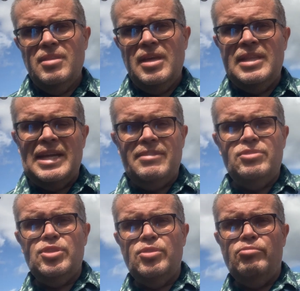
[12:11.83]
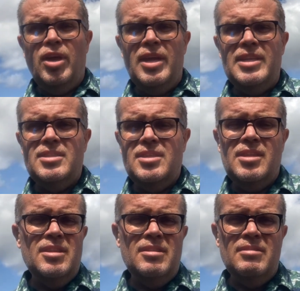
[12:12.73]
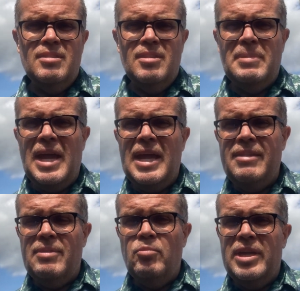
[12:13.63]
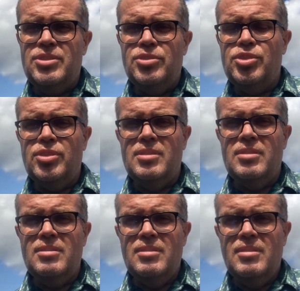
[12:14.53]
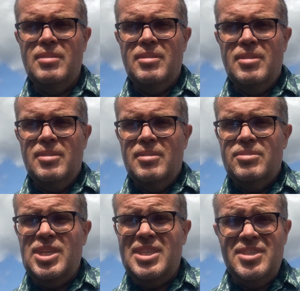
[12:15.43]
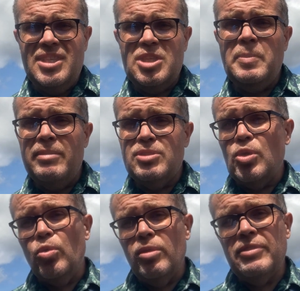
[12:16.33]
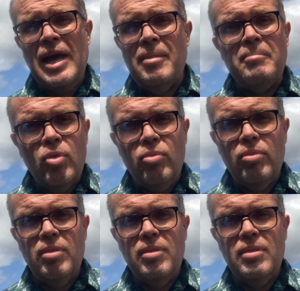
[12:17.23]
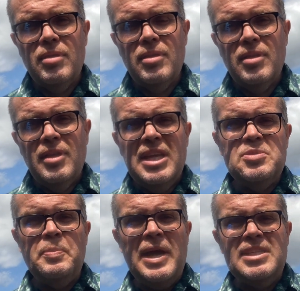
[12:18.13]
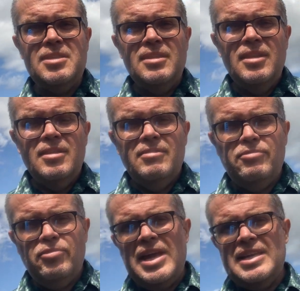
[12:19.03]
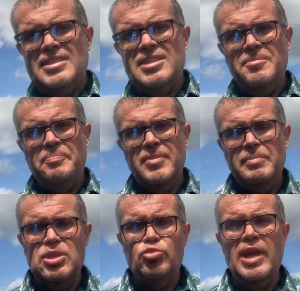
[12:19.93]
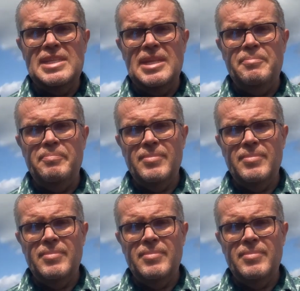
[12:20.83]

And that gives you the right to behave in ways you shouldn't. Jesus experienced all of that and more. His best friends betrayed him.